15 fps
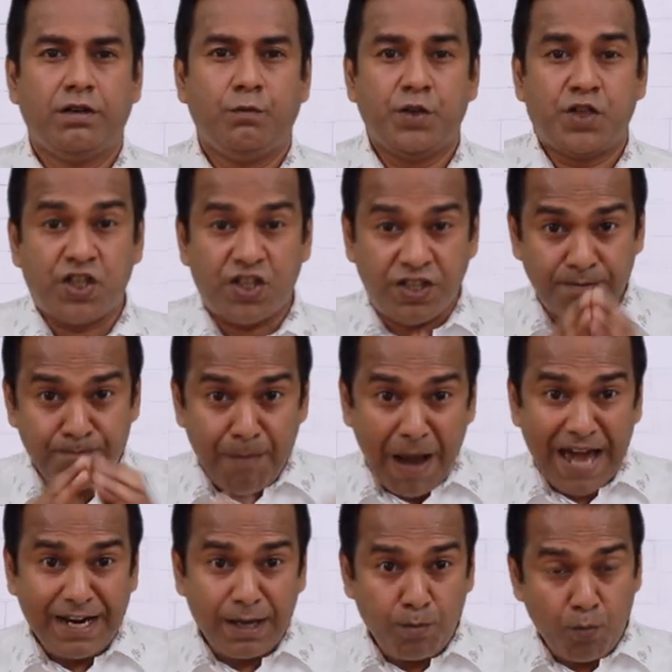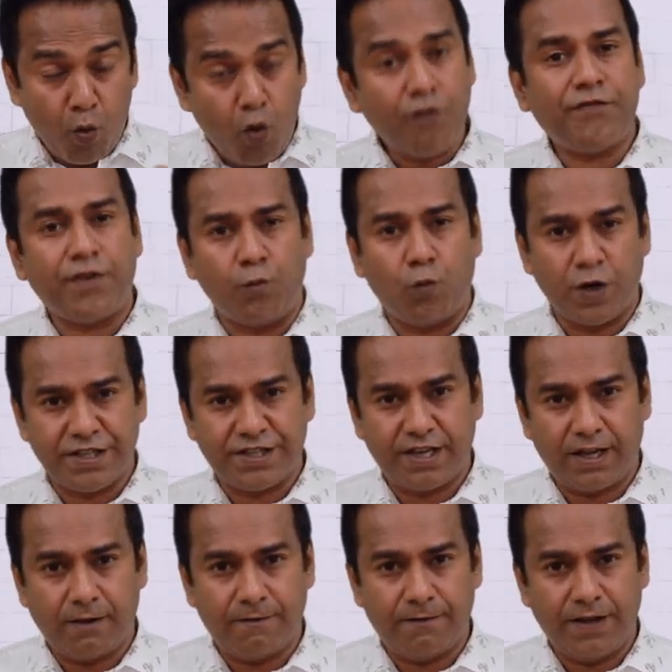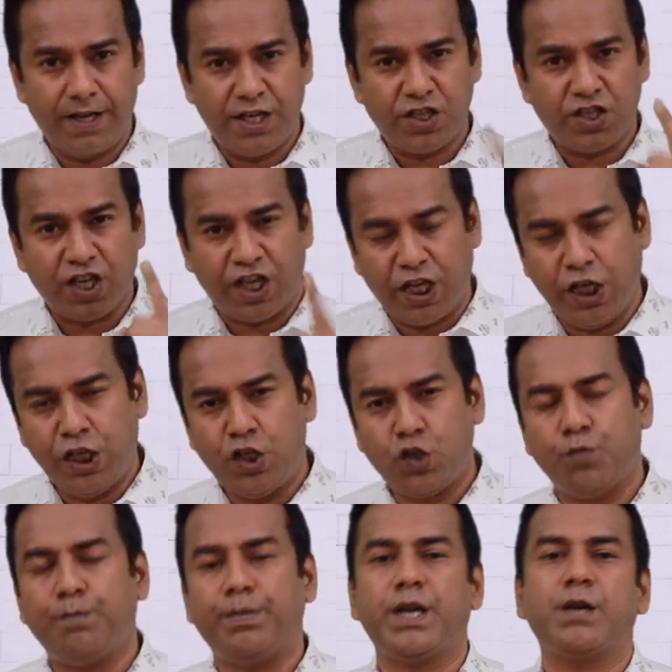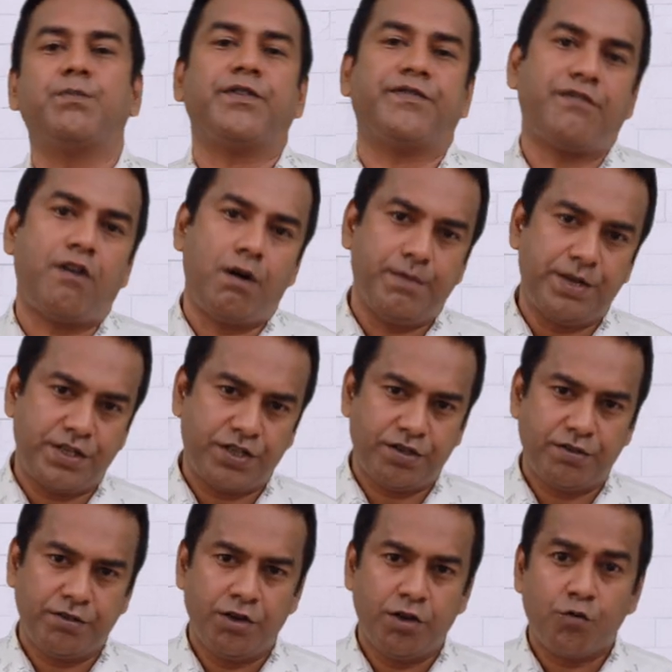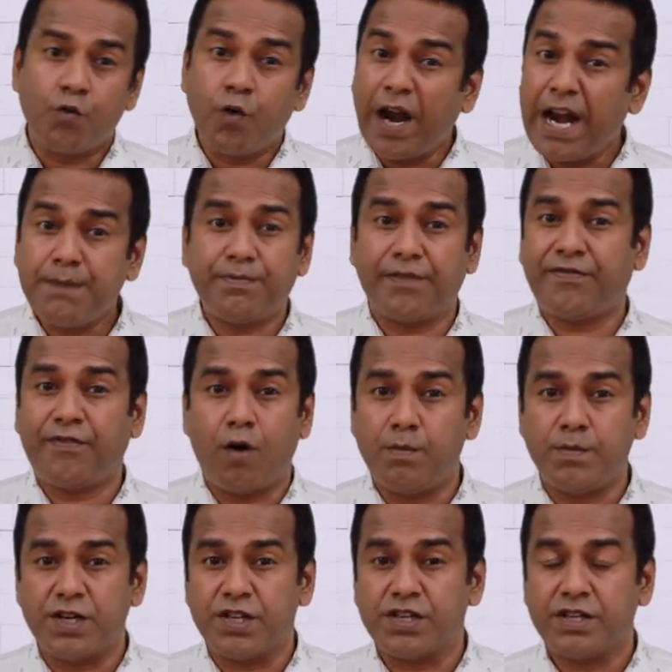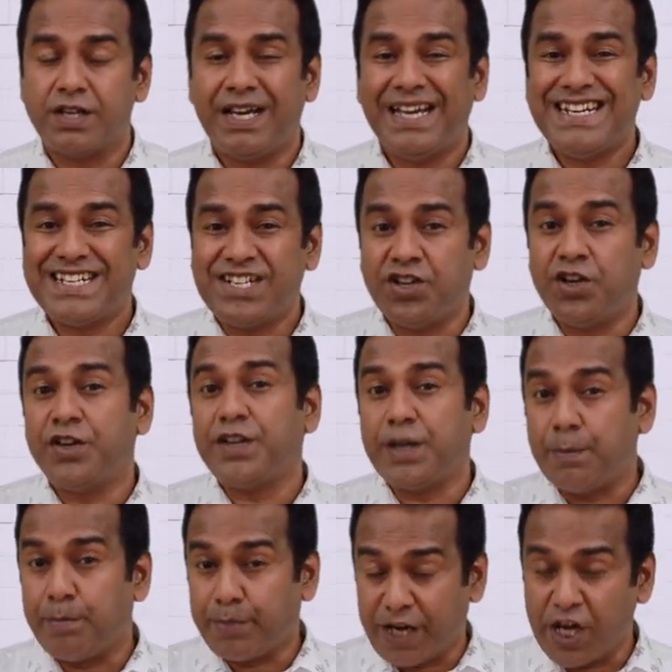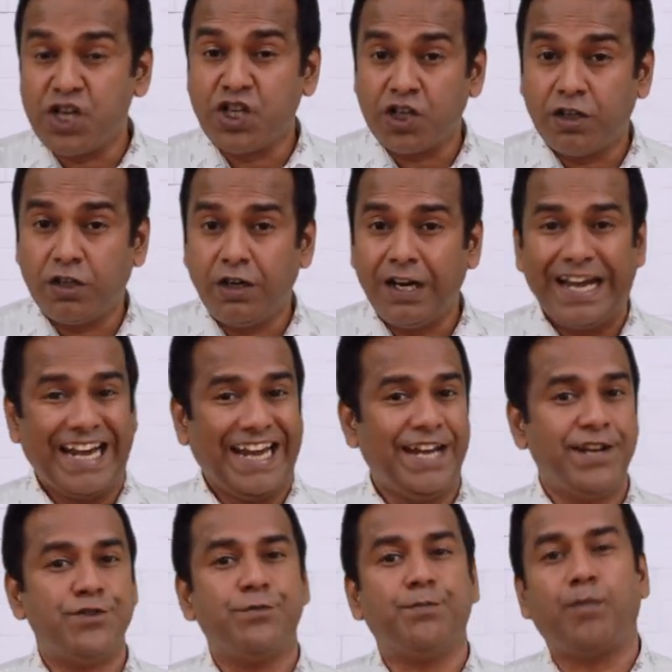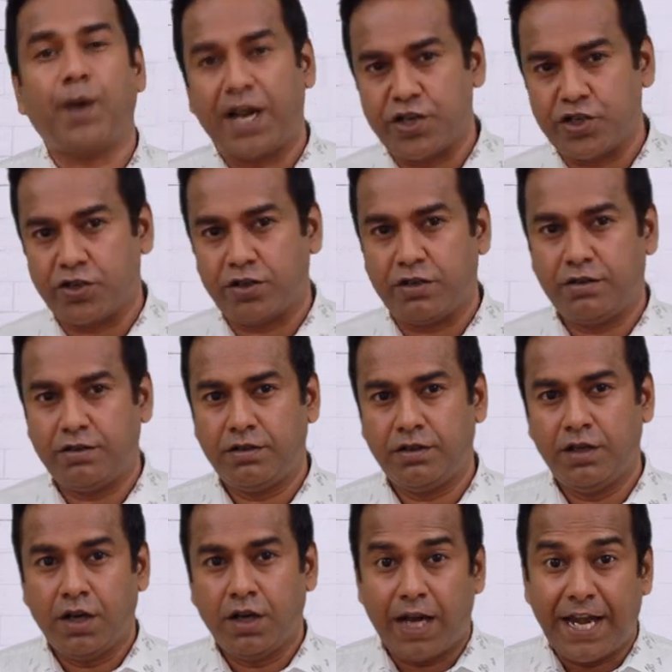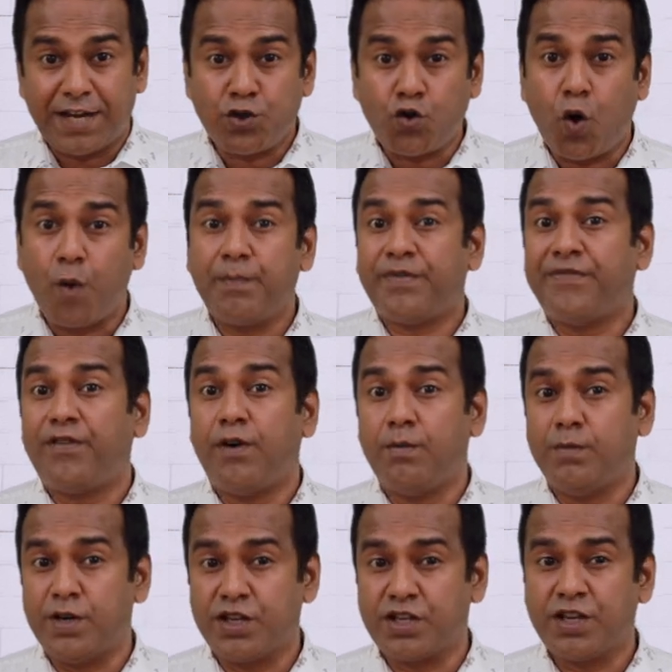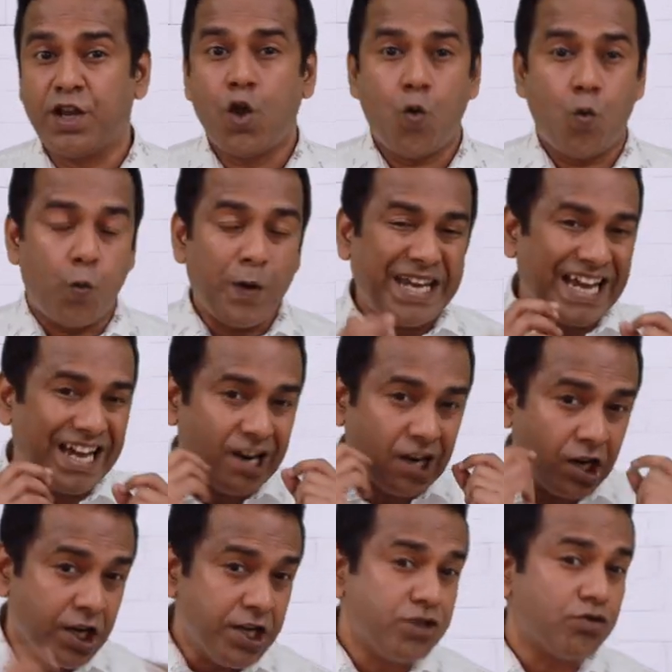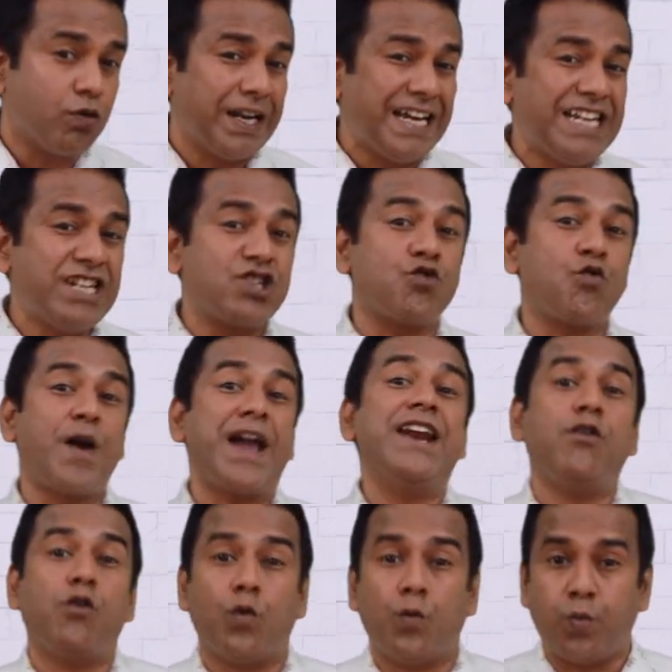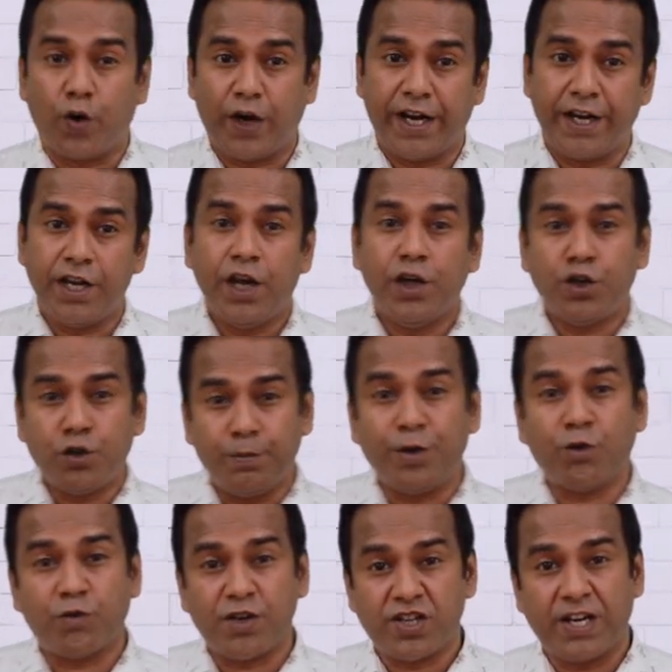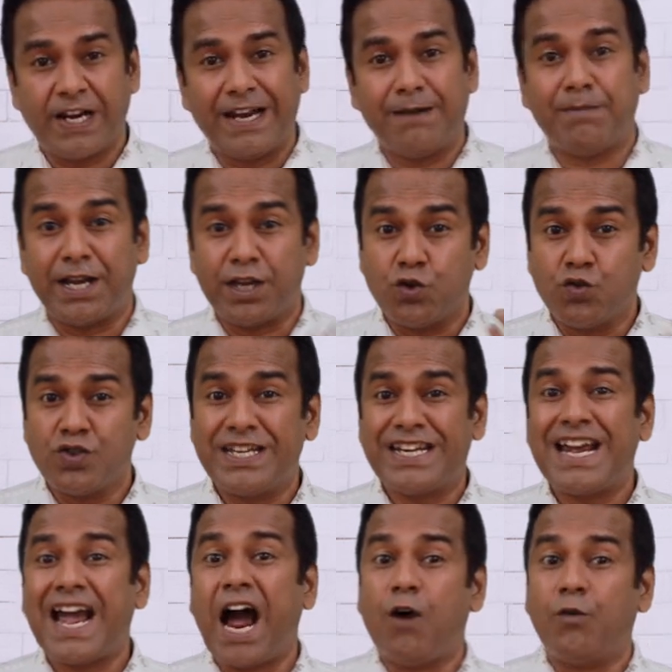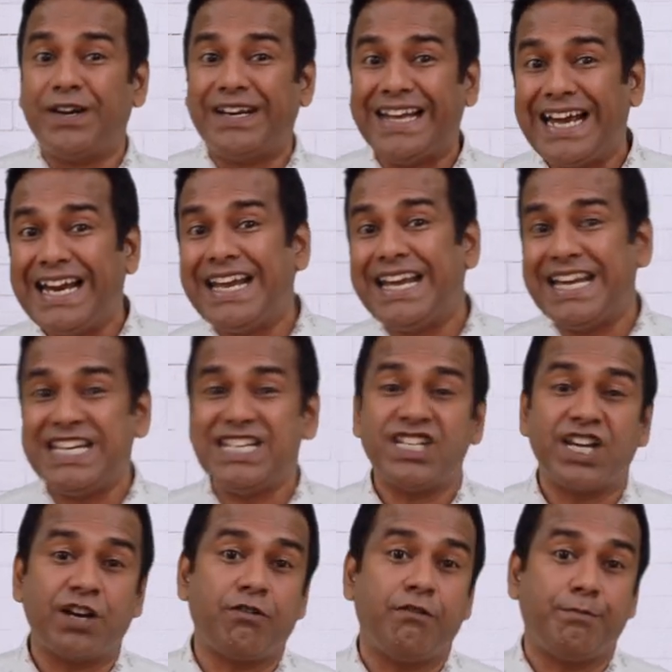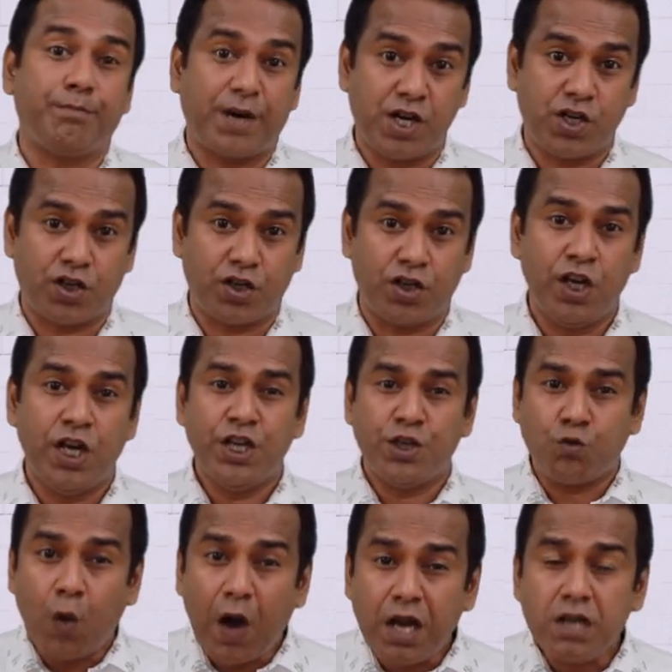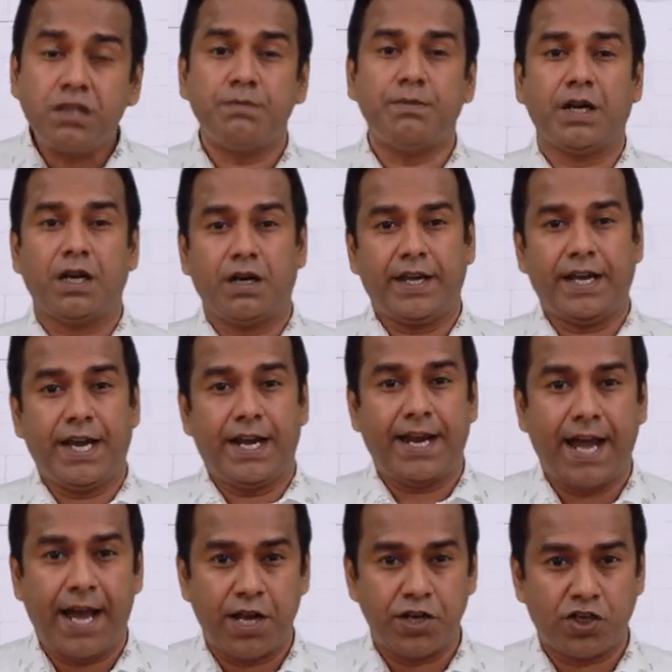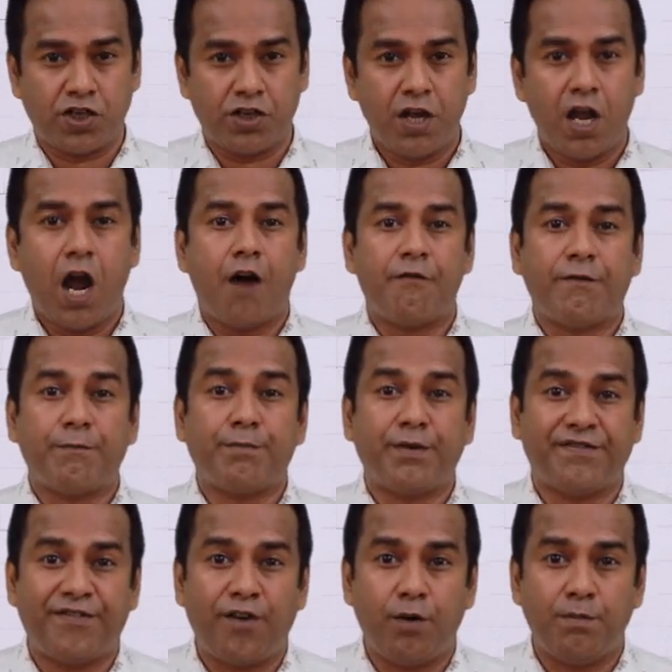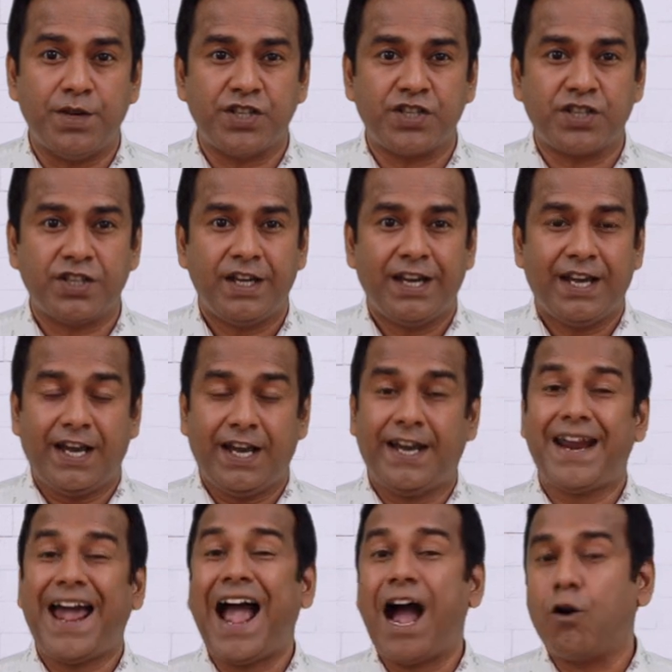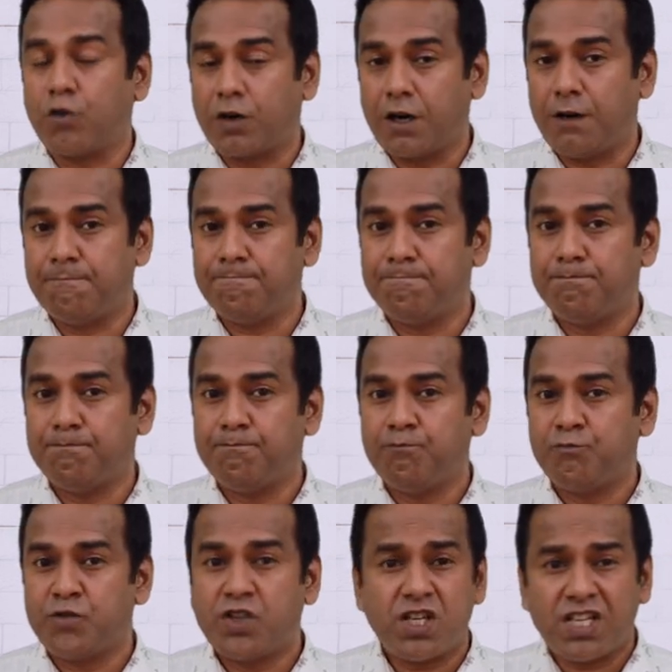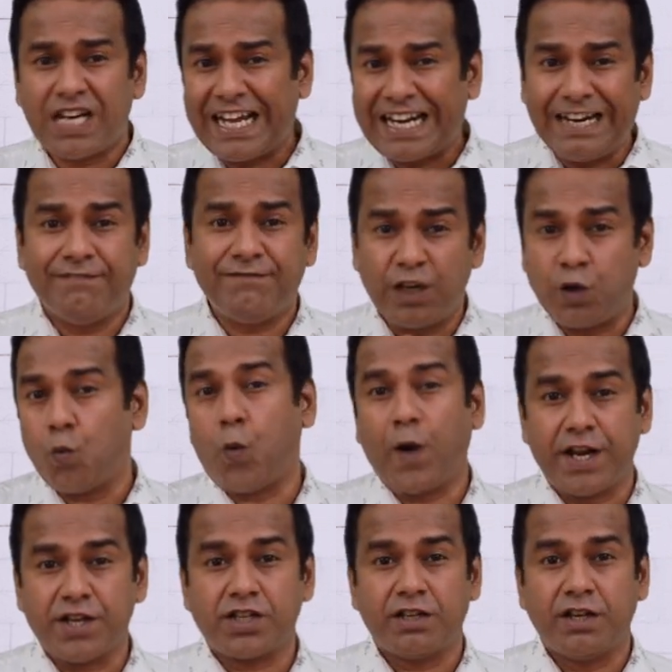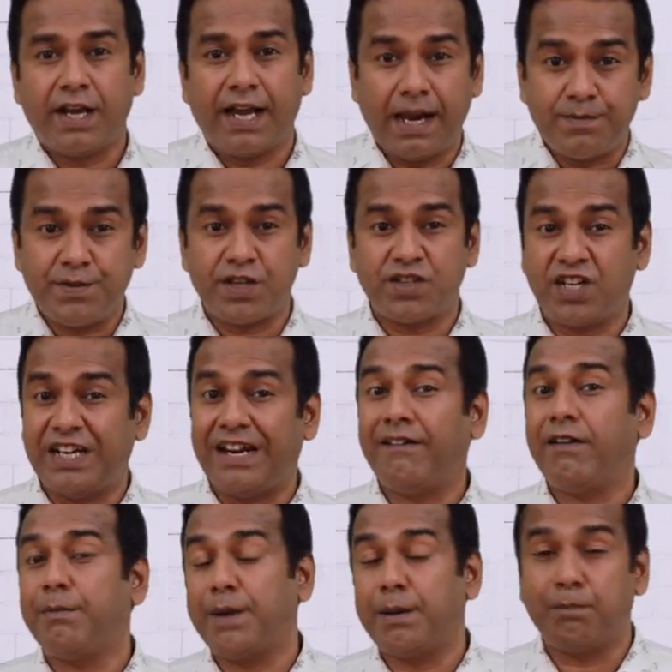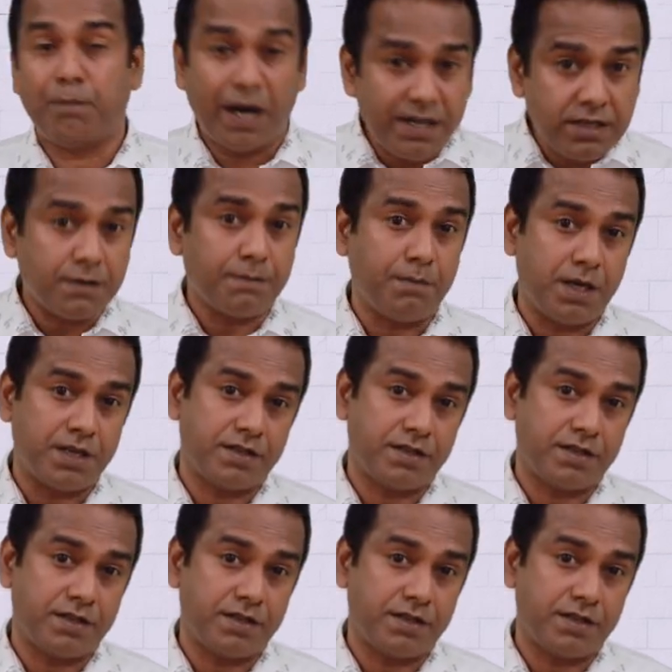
which is demanding more from oneself, is the key to peak performance. Great performers turn their pressure into pleasure. Like top performers, we can literally train our brain to be resilient by using our daily intake of pressure to ultimately enhance our performance and outcome. Just like lifting weights helps us in developing bicep